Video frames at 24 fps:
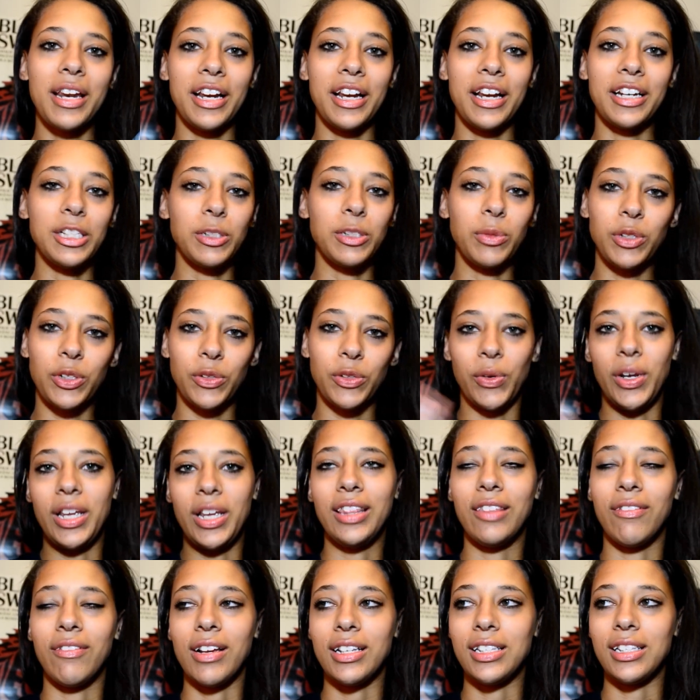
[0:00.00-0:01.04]
I just want to read
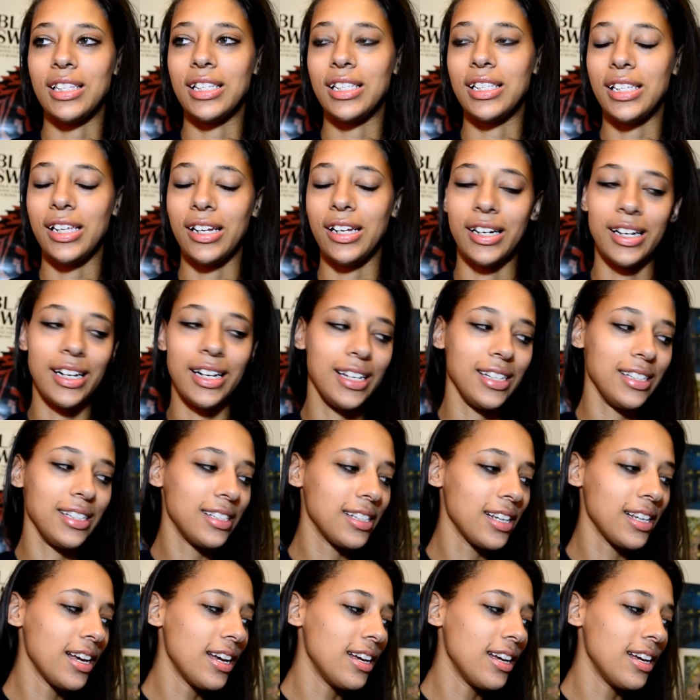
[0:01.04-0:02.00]
the rest of the series.